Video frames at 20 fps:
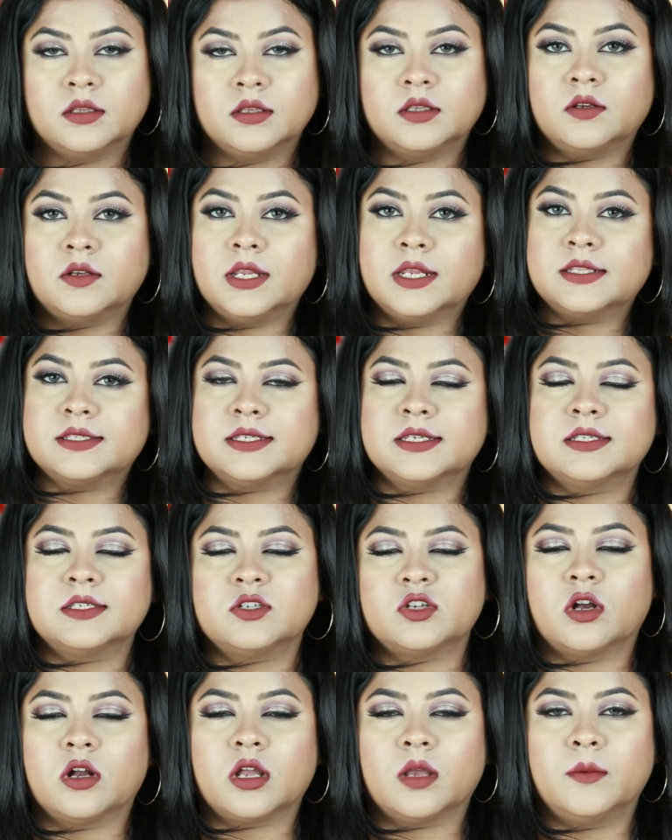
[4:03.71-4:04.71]
Now let's just
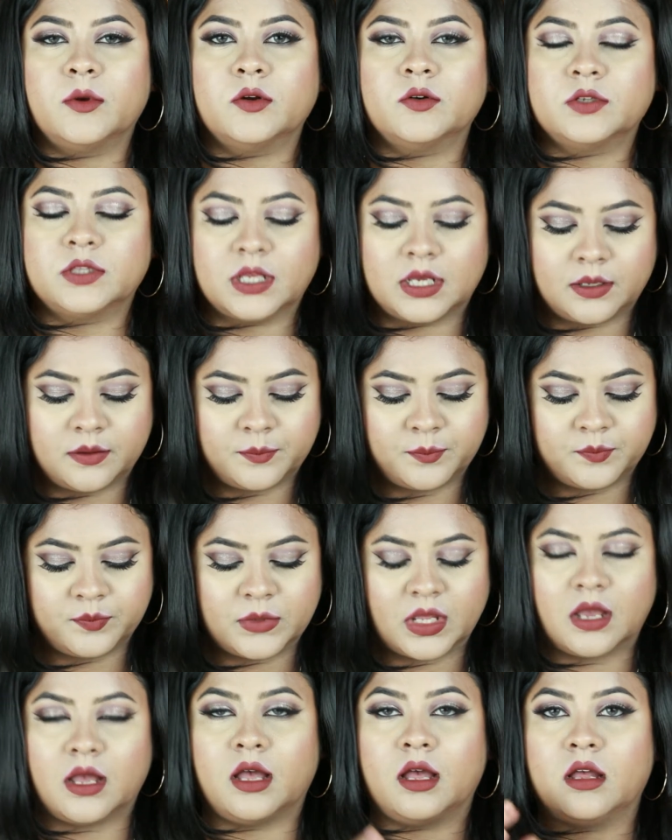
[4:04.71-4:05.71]
talk about
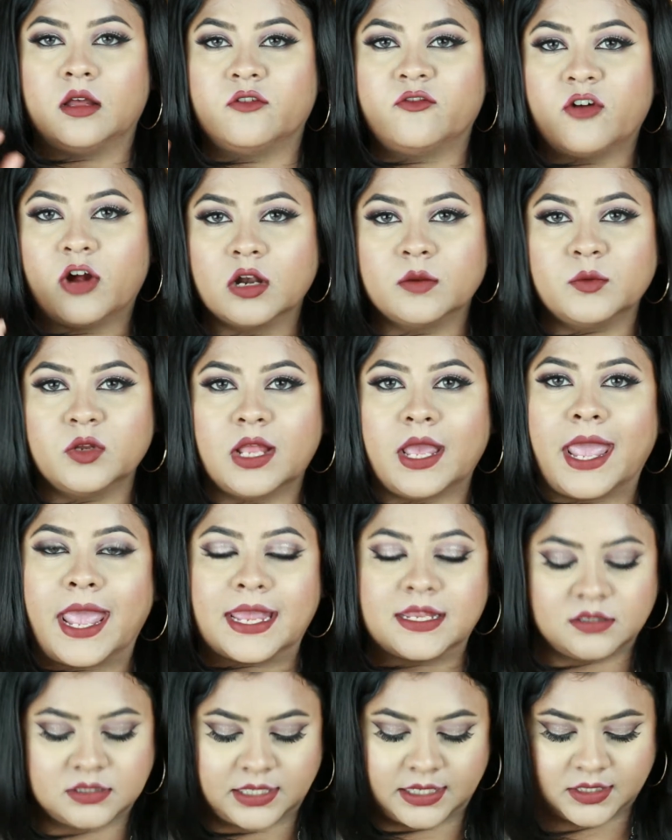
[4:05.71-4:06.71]
the formula
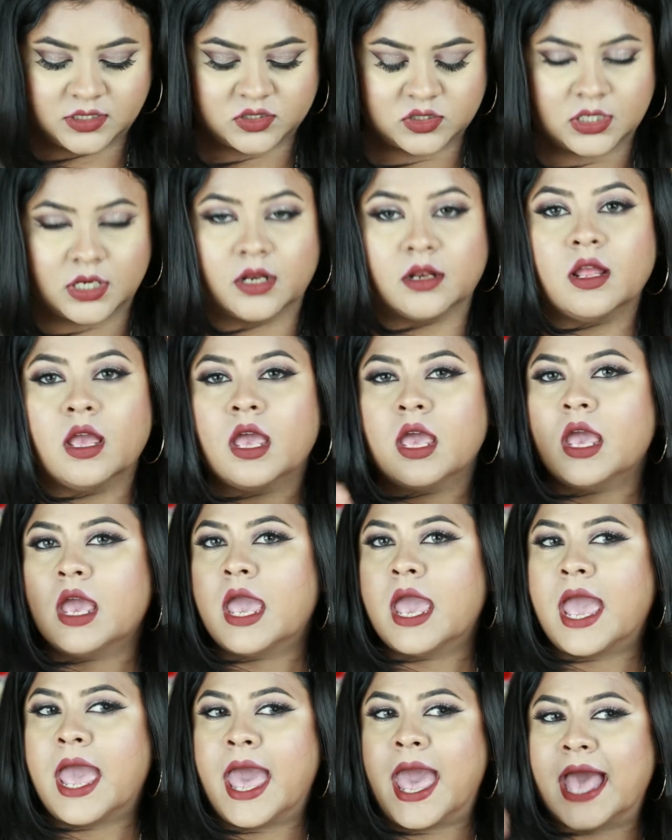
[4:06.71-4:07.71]
and texture.
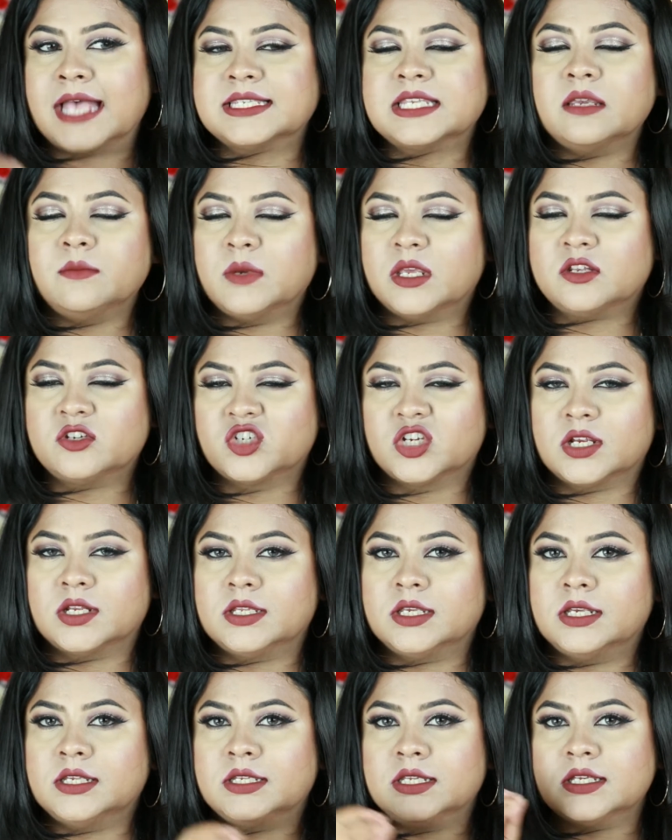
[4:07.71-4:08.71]
As I
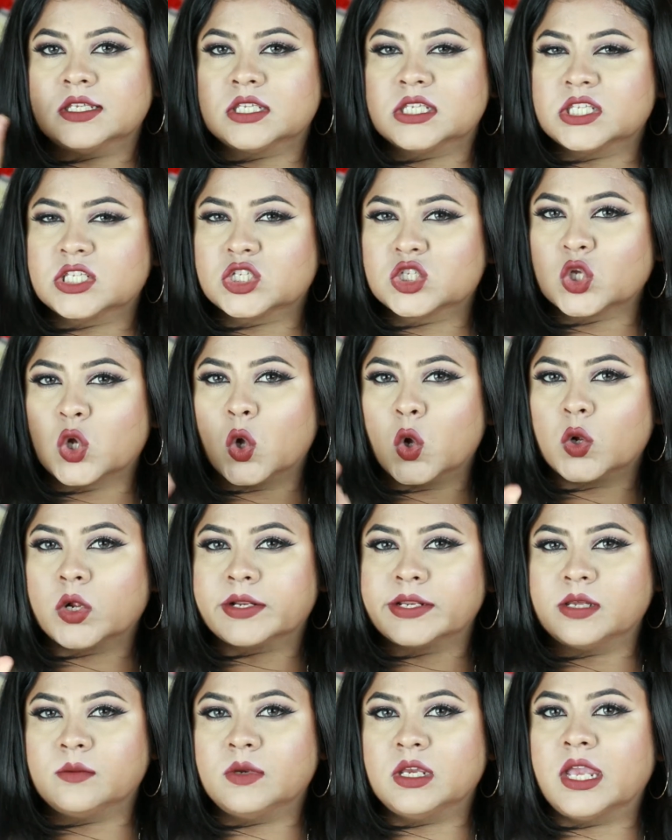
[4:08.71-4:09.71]
mentioned, it is so
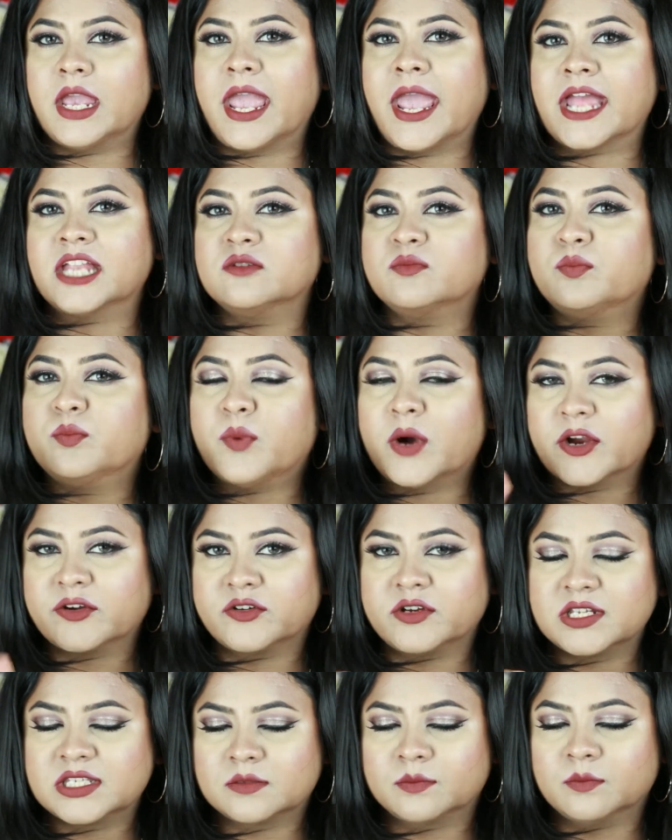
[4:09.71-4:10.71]
creamy and
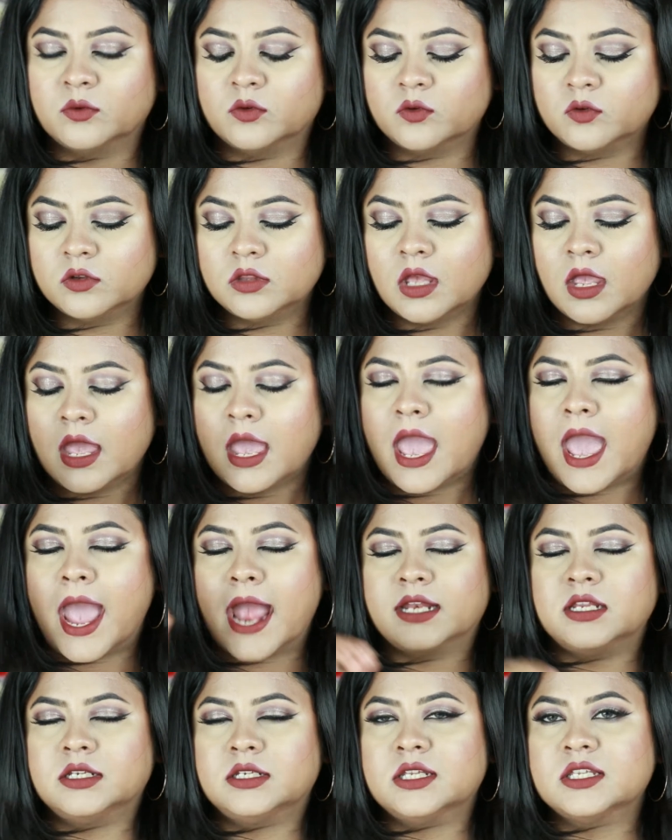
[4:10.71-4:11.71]
buttery smooth,
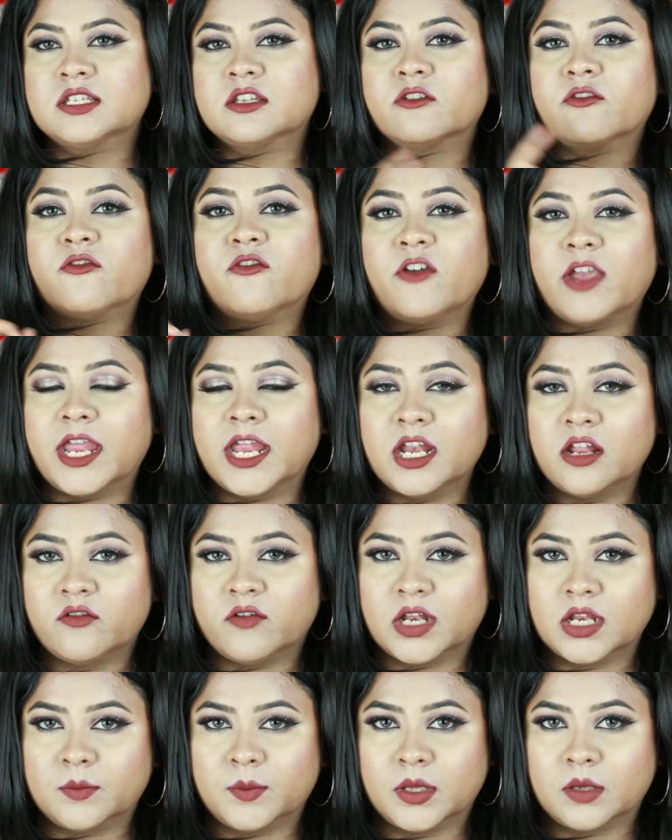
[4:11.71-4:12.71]
and it is
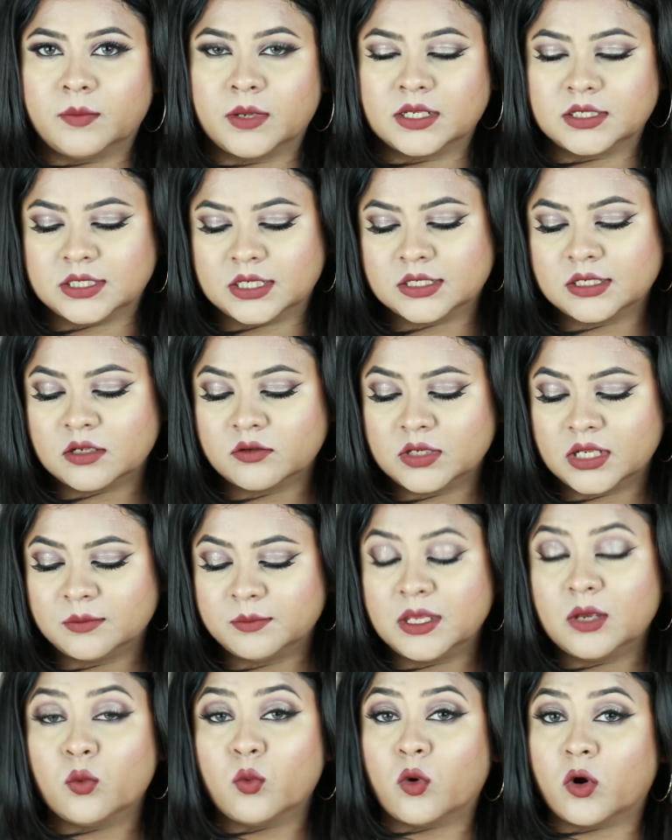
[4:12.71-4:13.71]
very pigmented. Now let
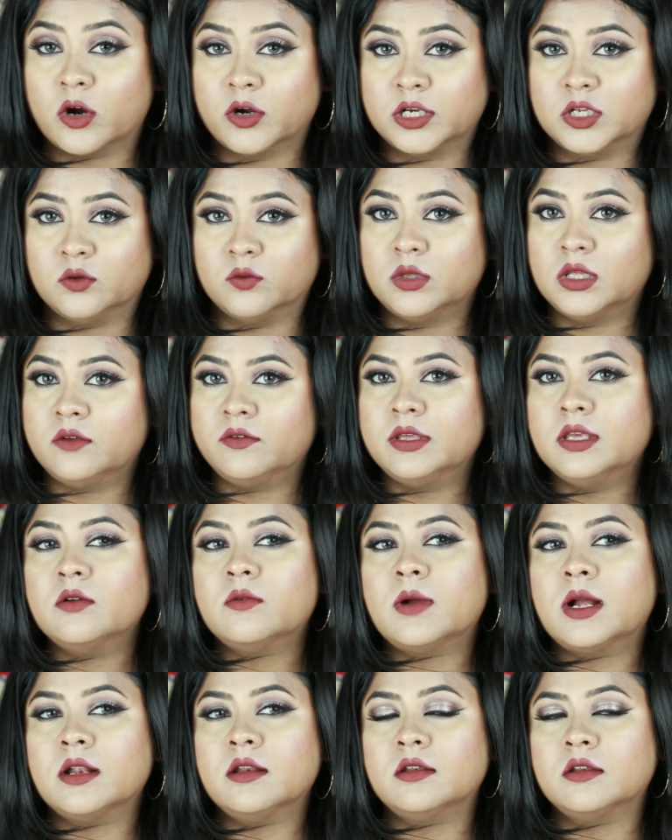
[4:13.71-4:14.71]
me warn you, if
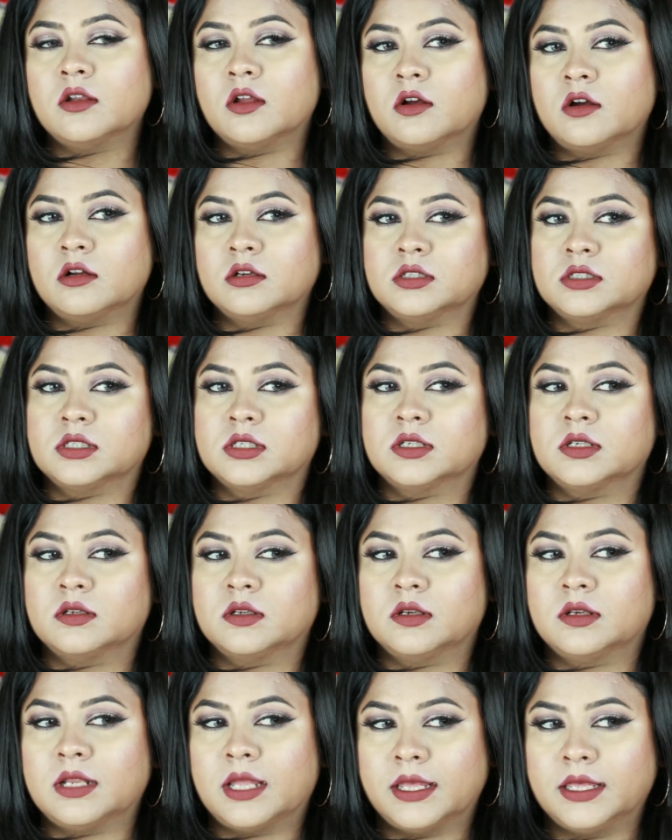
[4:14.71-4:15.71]
you are not
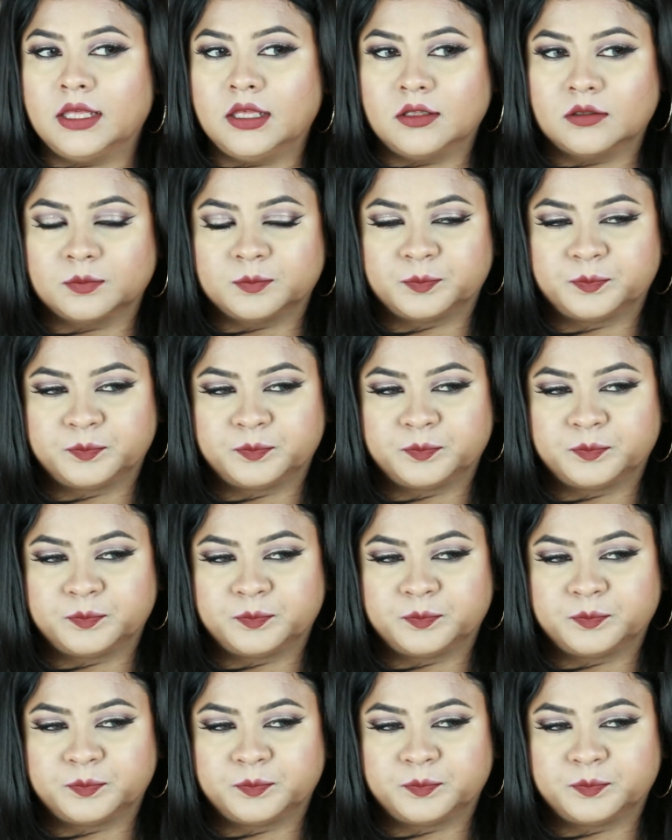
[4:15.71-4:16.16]
like